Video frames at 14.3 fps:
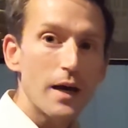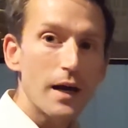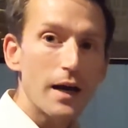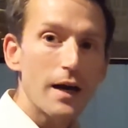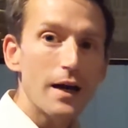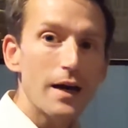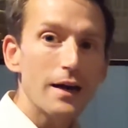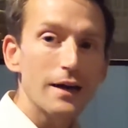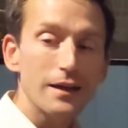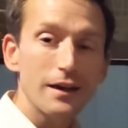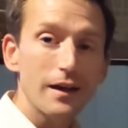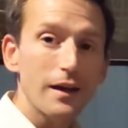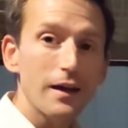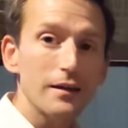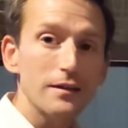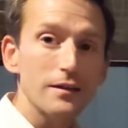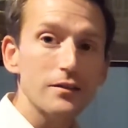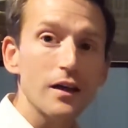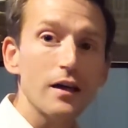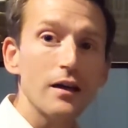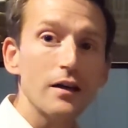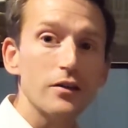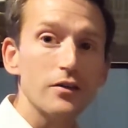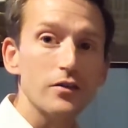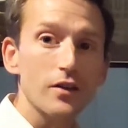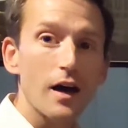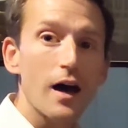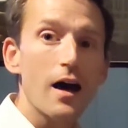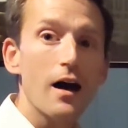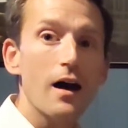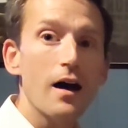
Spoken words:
begging this time.